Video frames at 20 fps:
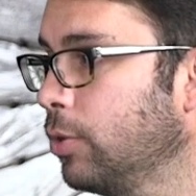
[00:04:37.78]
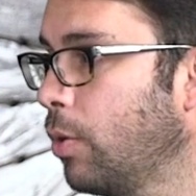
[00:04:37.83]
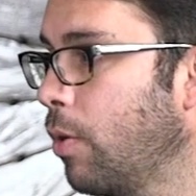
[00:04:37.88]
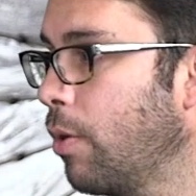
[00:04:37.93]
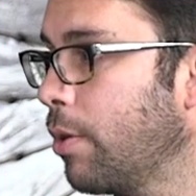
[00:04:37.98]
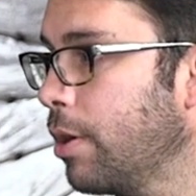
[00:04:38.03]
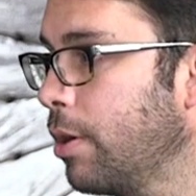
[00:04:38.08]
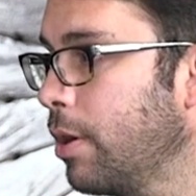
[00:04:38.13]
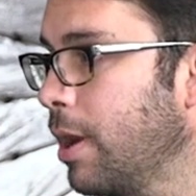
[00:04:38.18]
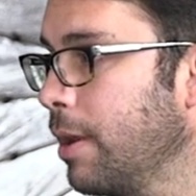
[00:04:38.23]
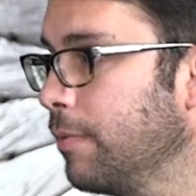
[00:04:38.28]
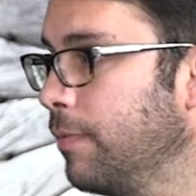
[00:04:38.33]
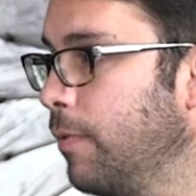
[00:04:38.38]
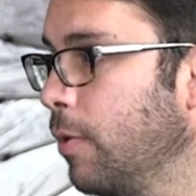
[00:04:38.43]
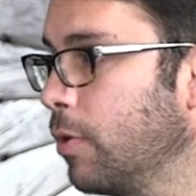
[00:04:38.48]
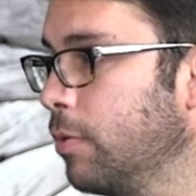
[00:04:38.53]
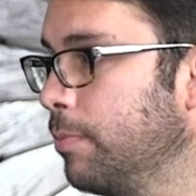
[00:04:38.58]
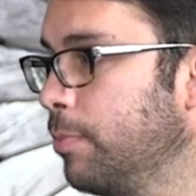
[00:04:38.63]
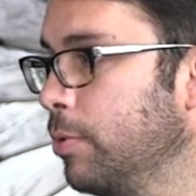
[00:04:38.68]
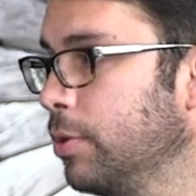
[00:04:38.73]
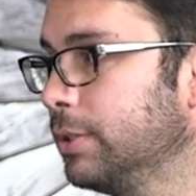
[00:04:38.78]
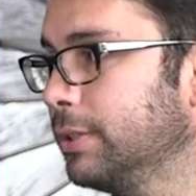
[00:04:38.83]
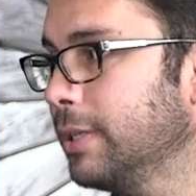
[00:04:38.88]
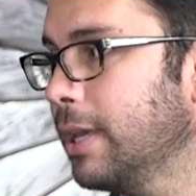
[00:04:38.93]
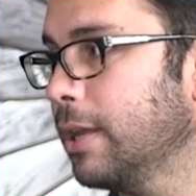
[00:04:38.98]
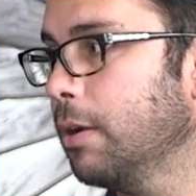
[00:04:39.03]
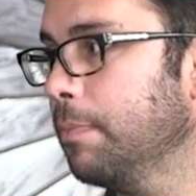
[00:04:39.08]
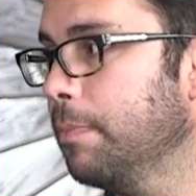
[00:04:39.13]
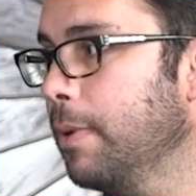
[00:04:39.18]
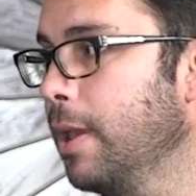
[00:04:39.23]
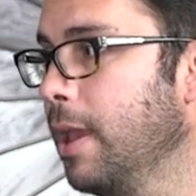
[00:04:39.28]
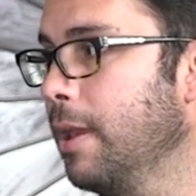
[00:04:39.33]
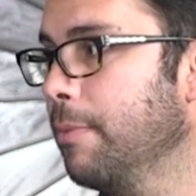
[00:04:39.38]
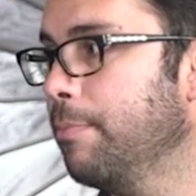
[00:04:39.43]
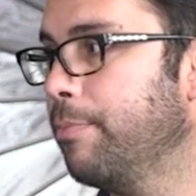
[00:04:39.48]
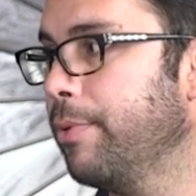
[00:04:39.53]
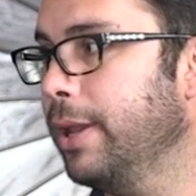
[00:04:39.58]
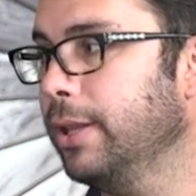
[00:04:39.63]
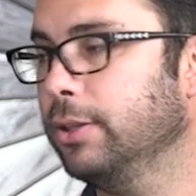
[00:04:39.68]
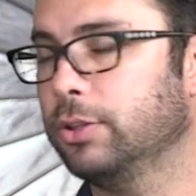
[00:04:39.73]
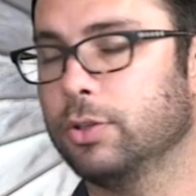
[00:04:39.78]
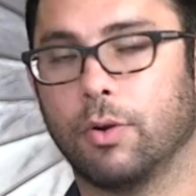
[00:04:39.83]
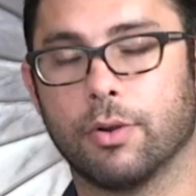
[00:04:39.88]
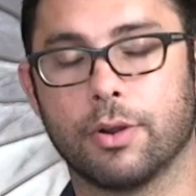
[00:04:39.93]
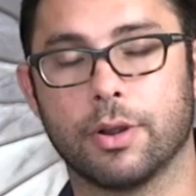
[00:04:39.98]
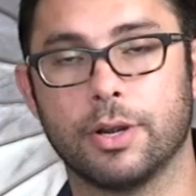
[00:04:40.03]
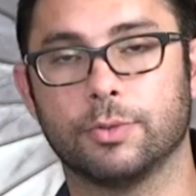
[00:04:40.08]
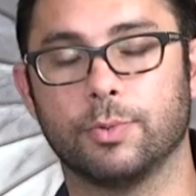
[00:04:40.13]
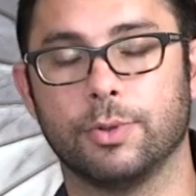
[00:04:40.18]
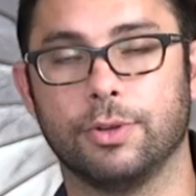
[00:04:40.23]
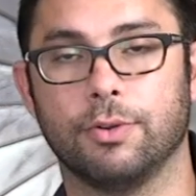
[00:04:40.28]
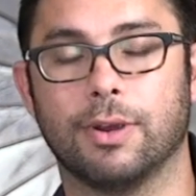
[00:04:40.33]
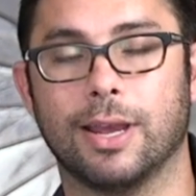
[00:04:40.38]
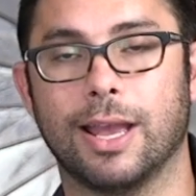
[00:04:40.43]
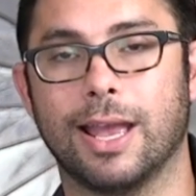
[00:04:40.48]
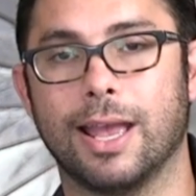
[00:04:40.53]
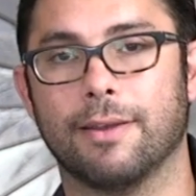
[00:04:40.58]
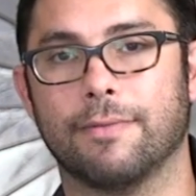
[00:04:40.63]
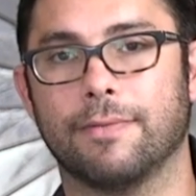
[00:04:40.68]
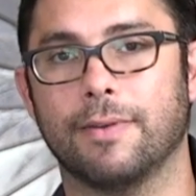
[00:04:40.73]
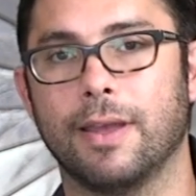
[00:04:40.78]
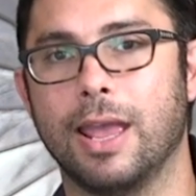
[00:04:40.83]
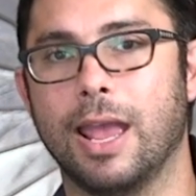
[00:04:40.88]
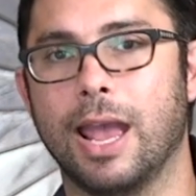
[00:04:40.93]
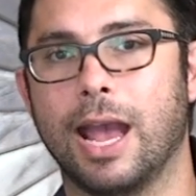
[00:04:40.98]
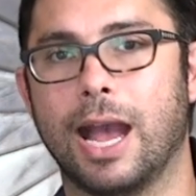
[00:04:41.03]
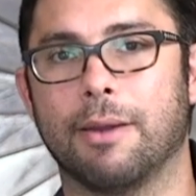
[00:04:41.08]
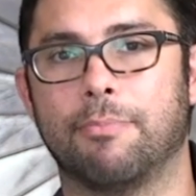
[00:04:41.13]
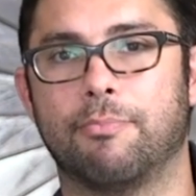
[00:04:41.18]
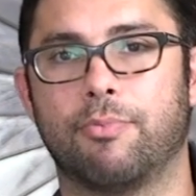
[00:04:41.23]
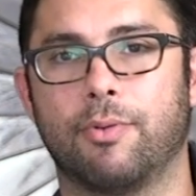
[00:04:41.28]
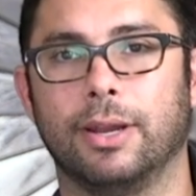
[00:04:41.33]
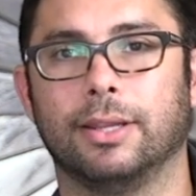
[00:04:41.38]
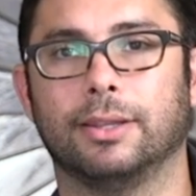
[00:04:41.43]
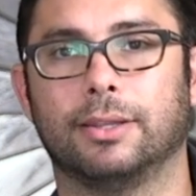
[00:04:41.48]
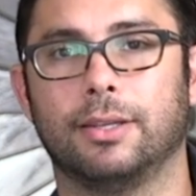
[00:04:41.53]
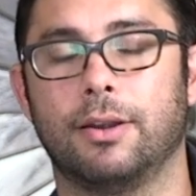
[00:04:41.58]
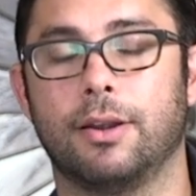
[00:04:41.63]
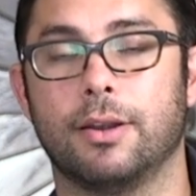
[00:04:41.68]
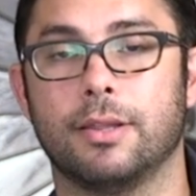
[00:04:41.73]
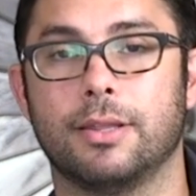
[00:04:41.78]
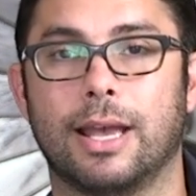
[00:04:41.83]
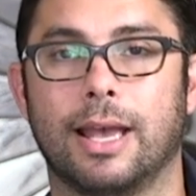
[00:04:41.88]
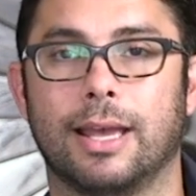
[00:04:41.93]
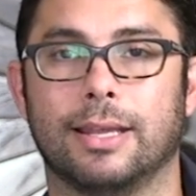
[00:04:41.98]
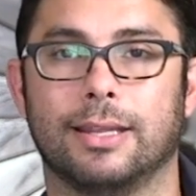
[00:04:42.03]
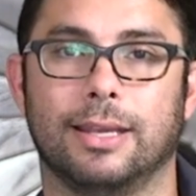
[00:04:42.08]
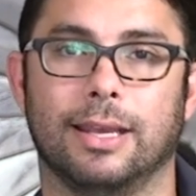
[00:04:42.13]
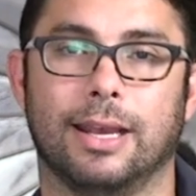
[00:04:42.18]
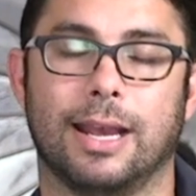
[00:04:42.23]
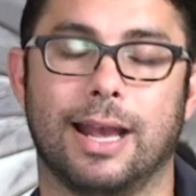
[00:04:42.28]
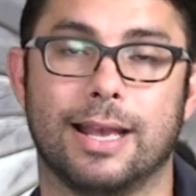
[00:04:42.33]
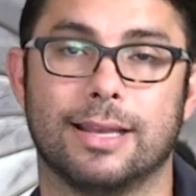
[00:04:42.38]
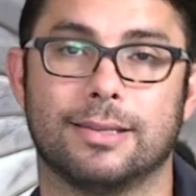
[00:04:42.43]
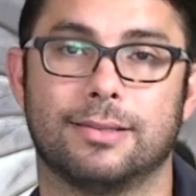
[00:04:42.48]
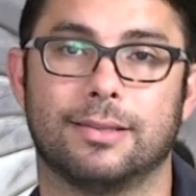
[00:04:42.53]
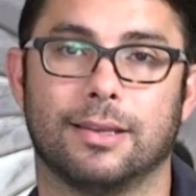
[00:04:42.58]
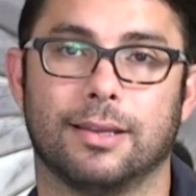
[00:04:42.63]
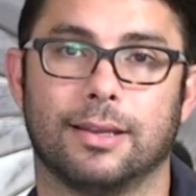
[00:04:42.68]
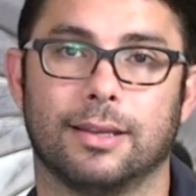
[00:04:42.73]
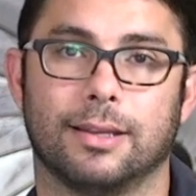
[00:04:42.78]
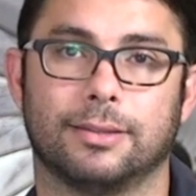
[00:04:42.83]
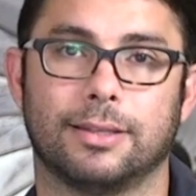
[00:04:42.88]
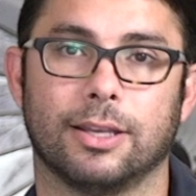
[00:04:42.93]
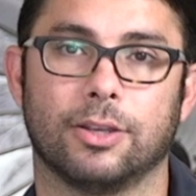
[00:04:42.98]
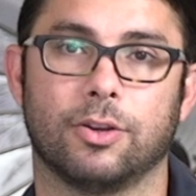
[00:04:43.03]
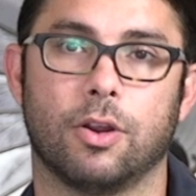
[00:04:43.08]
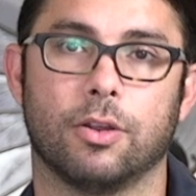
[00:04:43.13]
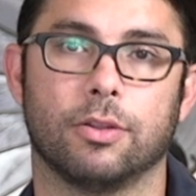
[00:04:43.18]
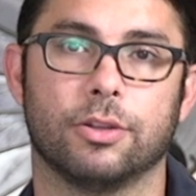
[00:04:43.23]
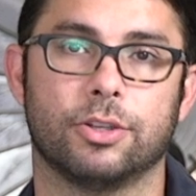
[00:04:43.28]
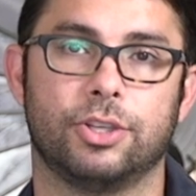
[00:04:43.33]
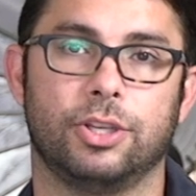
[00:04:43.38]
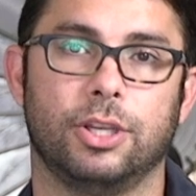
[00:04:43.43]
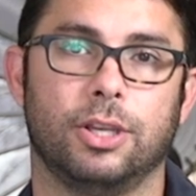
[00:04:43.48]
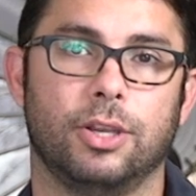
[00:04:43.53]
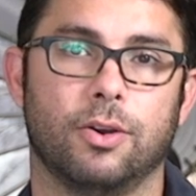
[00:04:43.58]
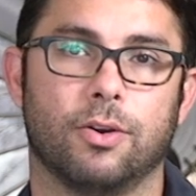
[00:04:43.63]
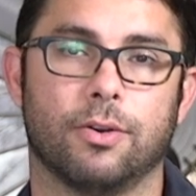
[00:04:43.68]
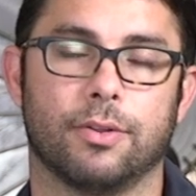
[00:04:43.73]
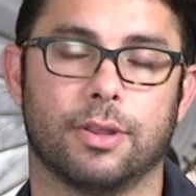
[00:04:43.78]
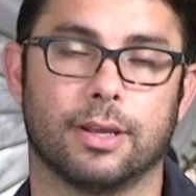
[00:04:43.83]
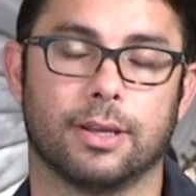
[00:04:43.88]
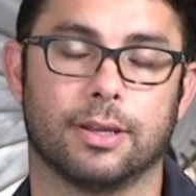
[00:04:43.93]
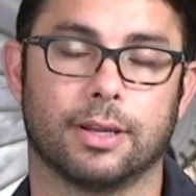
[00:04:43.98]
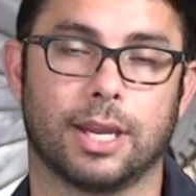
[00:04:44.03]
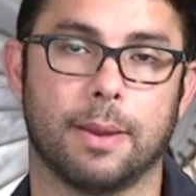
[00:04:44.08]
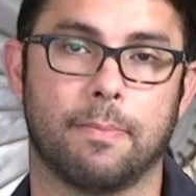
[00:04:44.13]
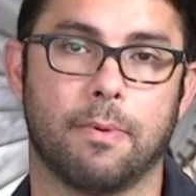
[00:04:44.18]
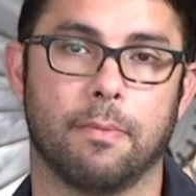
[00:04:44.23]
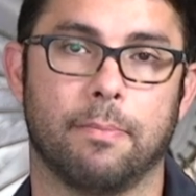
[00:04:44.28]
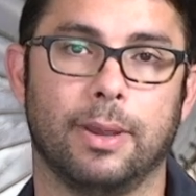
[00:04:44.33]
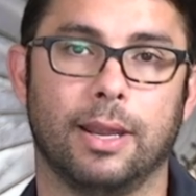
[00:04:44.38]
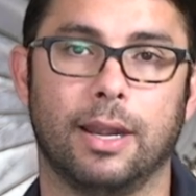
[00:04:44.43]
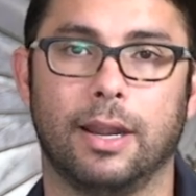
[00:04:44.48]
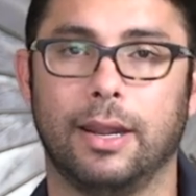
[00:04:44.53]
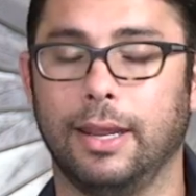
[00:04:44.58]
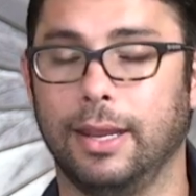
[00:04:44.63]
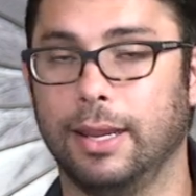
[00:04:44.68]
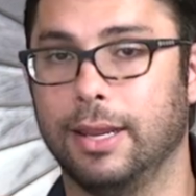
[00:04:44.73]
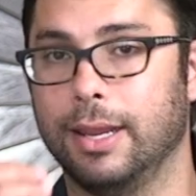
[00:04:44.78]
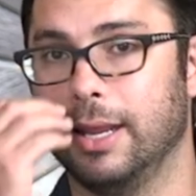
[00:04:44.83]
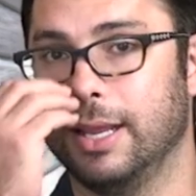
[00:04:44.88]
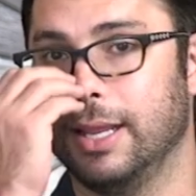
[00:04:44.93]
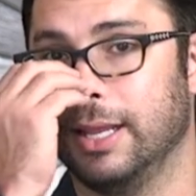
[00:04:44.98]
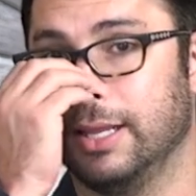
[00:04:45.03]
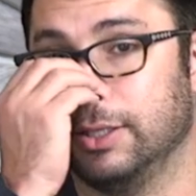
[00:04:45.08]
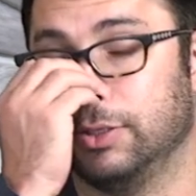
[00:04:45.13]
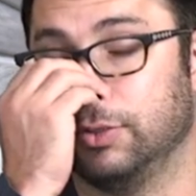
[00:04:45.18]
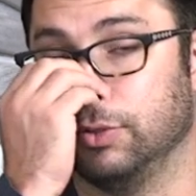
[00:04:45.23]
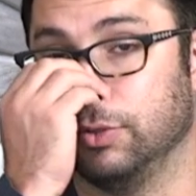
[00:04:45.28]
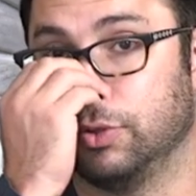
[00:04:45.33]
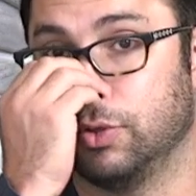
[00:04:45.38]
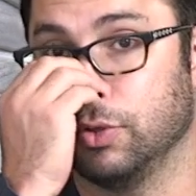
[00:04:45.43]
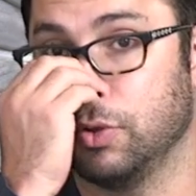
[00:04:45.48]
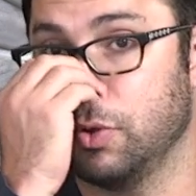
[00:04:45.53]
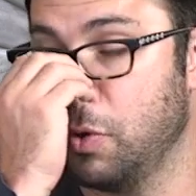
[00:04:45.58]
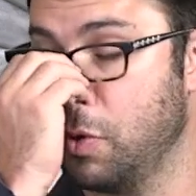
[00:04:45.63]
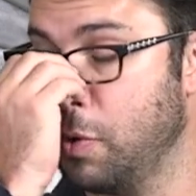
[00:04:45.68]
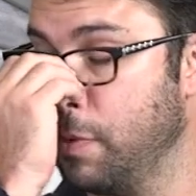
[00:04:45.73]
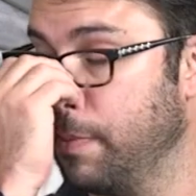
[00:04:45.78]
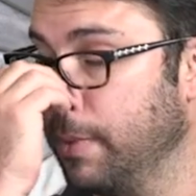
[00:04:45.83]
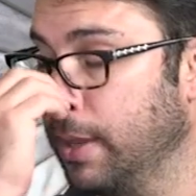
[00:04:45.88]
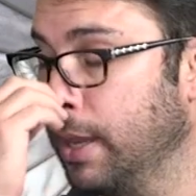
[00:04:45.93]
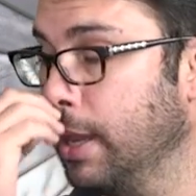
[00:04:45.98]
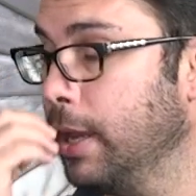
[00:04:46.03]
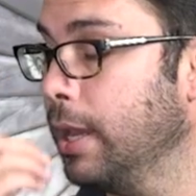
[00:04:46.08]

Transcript: order and photo book setup. Print orders when you have a printer that has the technology or the capability to